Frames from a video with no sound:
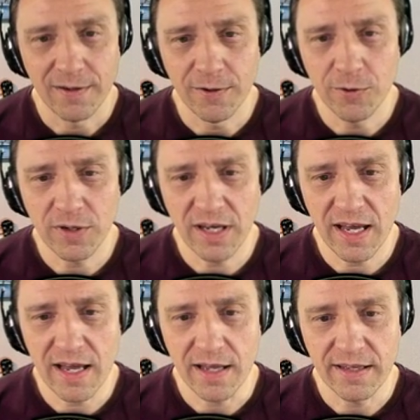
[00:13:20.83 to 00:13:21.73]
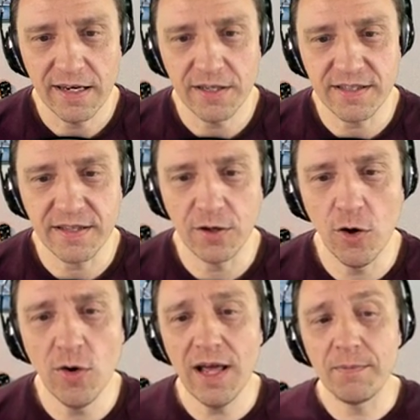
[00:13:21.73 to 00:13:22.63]
Okay, there's the
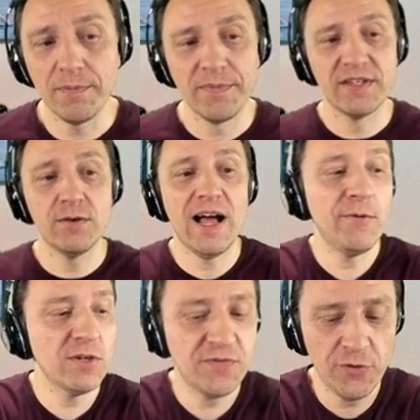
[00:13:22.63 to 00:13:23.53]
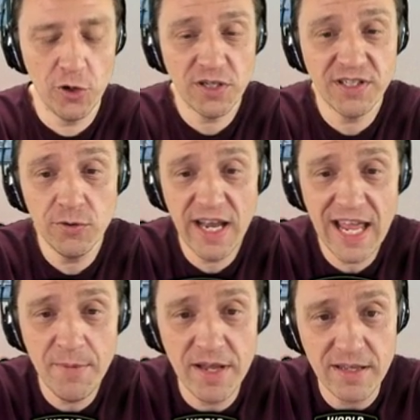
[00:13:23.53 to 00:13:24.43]
Golem. So I was first to
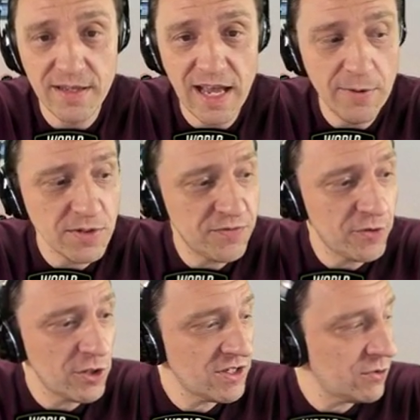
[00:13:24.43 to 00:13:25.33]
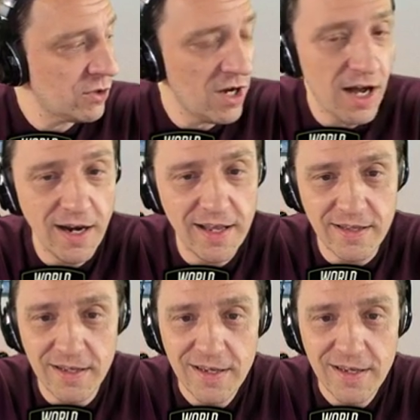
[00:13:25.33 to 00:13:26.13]
name it. I was first to call it.